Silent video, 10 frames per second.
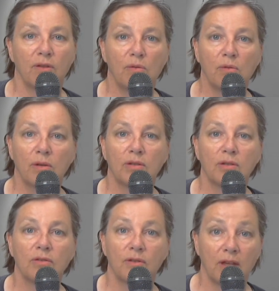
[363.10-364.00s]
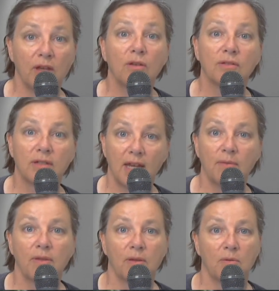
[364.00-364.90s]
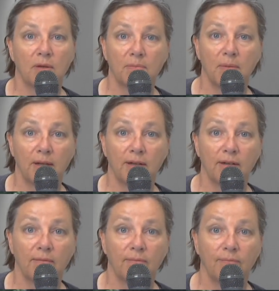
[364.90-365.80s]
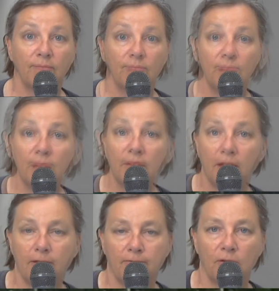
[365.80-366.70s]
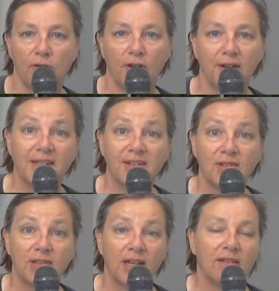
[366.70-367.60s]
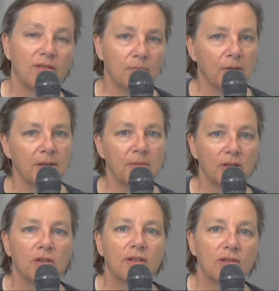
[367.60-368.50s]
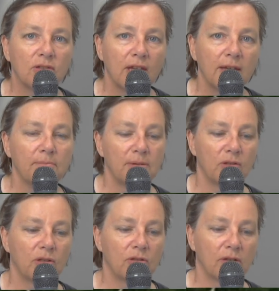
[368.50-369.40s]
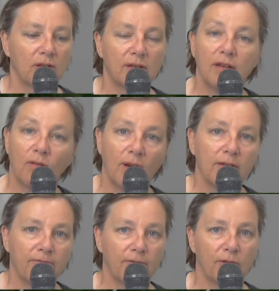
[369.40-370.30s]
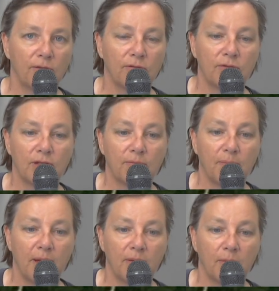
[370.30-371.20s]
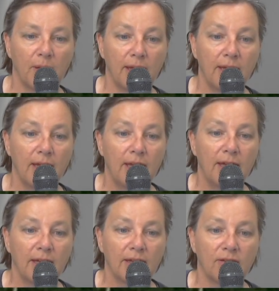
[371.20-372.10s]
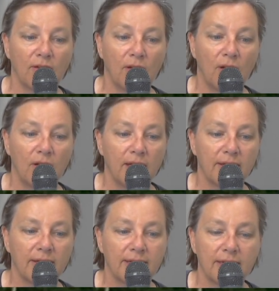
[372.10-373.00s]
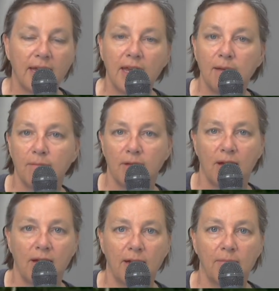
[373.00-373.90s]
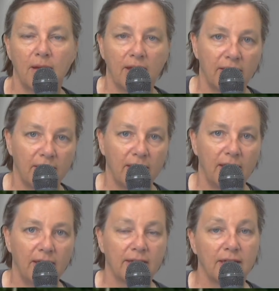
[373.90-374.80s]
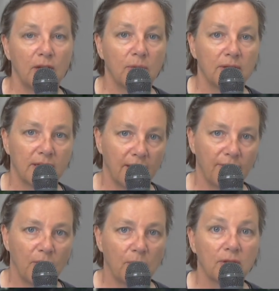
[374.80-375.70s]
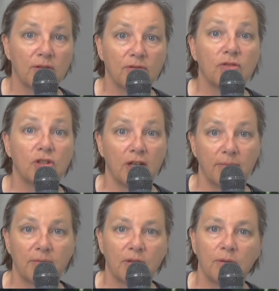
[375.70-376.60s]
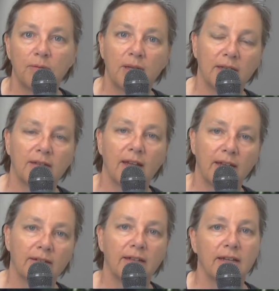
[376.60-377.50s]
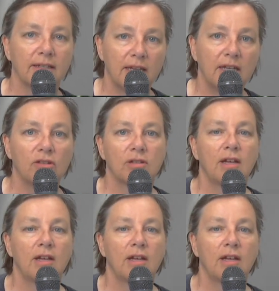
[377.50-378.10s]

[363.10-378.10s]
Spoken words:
horse so that you can stay with the horse better. If you look at the other photographs that she sent, she's pretty much in the same position. Great photos, by the way, because they're all at the same time in the sequence of your horse's jump. So we can analyze each